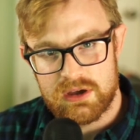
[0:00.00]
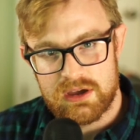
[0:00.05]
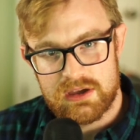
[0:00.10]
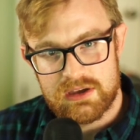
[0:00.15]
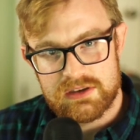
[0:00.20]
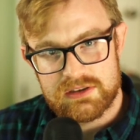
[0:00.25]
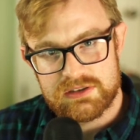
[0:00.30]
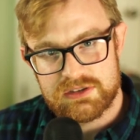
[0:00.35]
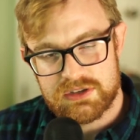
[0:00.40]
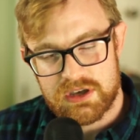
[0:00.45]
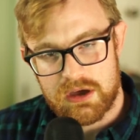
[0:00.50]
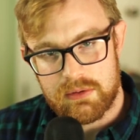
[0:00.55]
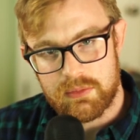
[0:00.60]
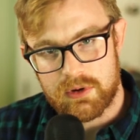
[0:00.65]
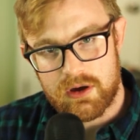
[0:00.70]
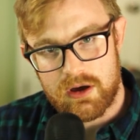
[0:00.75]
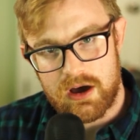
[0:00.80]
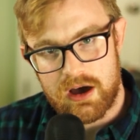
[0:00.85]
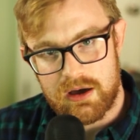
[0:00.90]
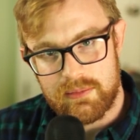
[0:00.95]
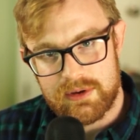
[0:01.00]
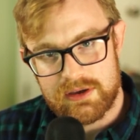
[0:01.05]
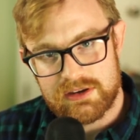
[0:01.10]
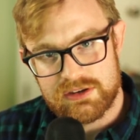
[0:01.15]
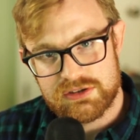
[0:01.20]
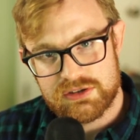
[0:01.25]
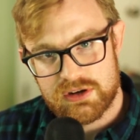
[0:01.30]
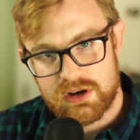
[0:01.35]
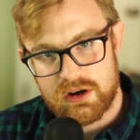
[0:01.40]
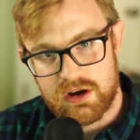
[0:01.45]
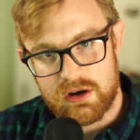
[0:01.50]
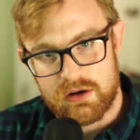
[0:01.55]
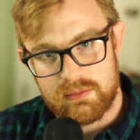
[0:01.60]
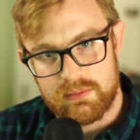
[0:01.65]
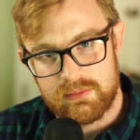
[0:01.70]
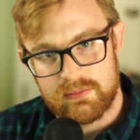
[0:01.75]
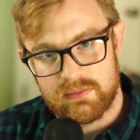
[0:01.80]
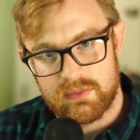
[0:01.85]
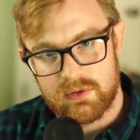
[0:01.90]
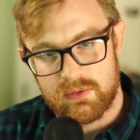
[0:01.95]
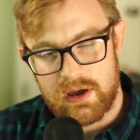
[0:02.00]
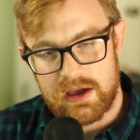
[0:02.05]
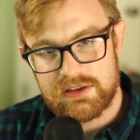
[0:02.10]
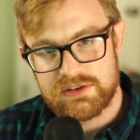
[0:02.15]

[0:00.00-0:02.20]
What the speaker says: some common term, right?